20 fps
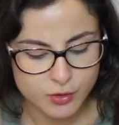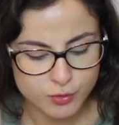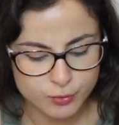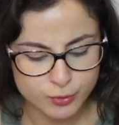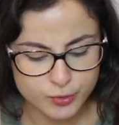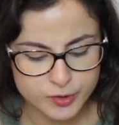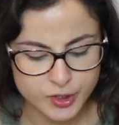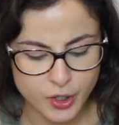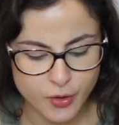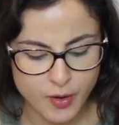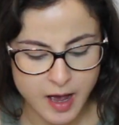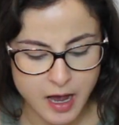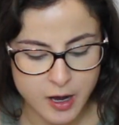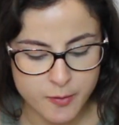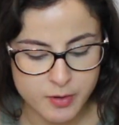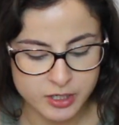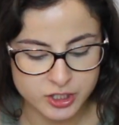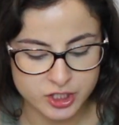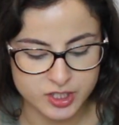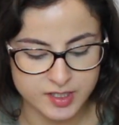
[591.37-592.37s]
Also, how
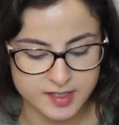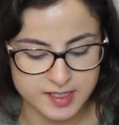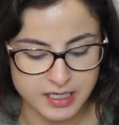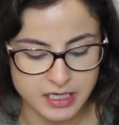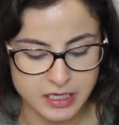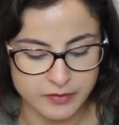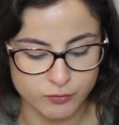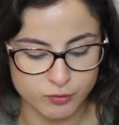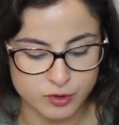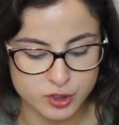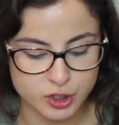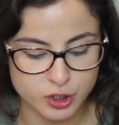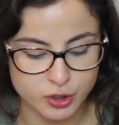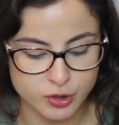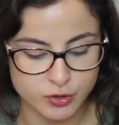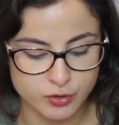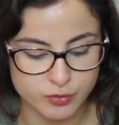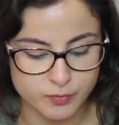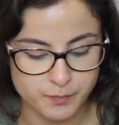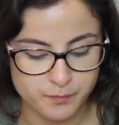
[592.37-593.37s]
much does a level
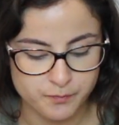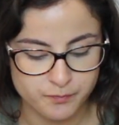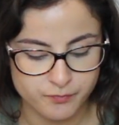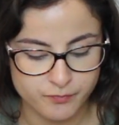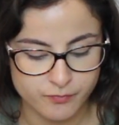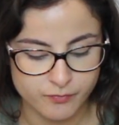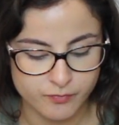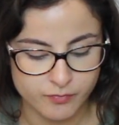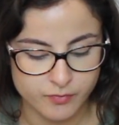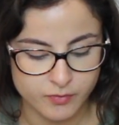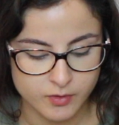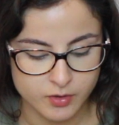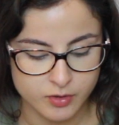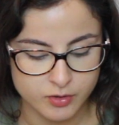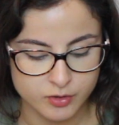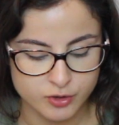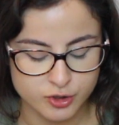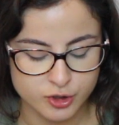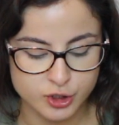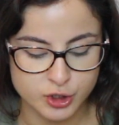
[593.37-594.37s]
2
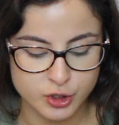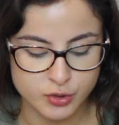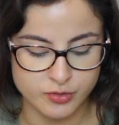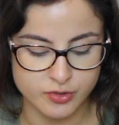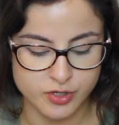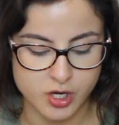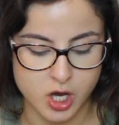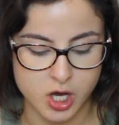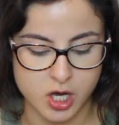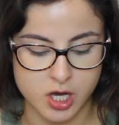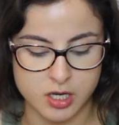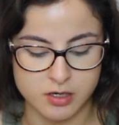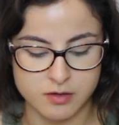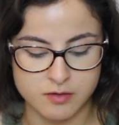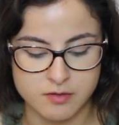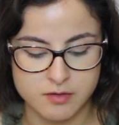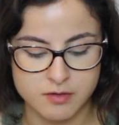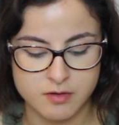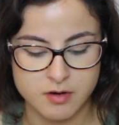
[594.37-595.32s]
student earn?